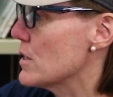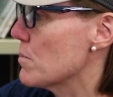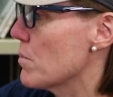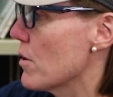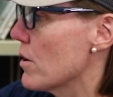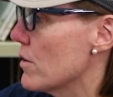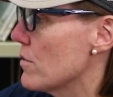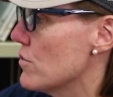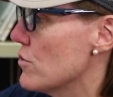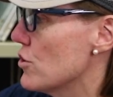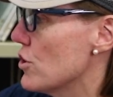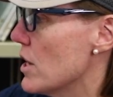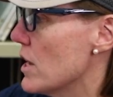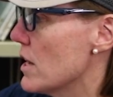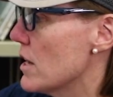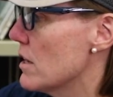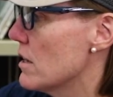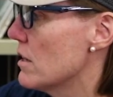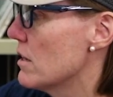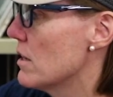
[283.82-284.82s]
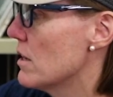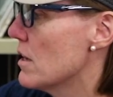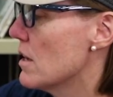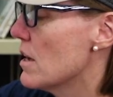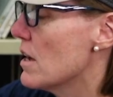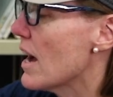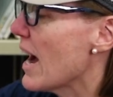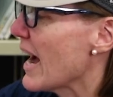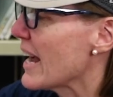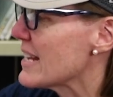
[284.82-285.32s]
spot of shade.
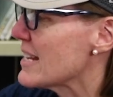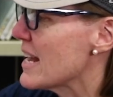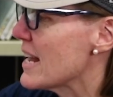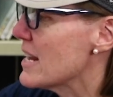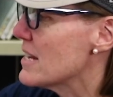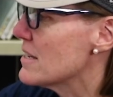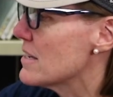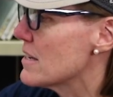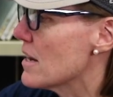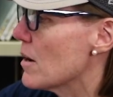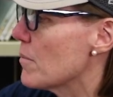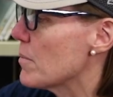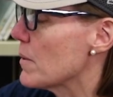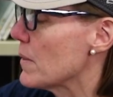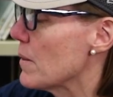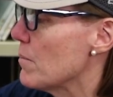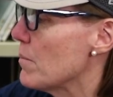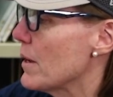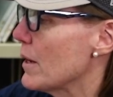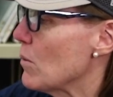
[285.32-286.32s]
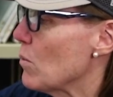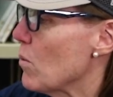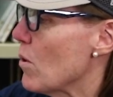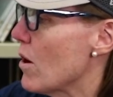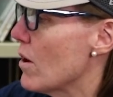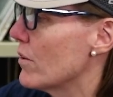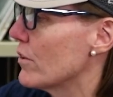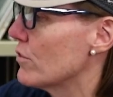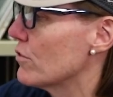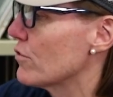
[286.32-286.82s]
I gazed up at the big
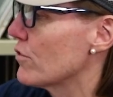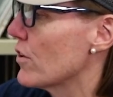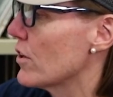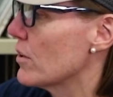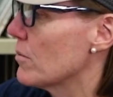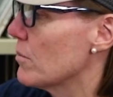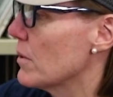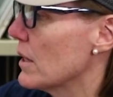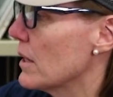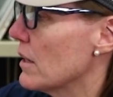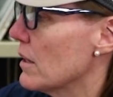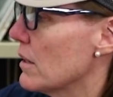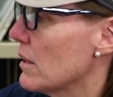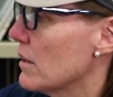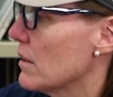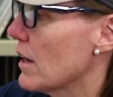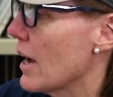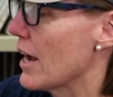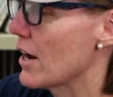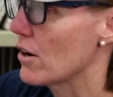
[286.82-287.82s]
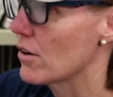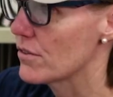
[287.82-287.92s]
wall in front of me. I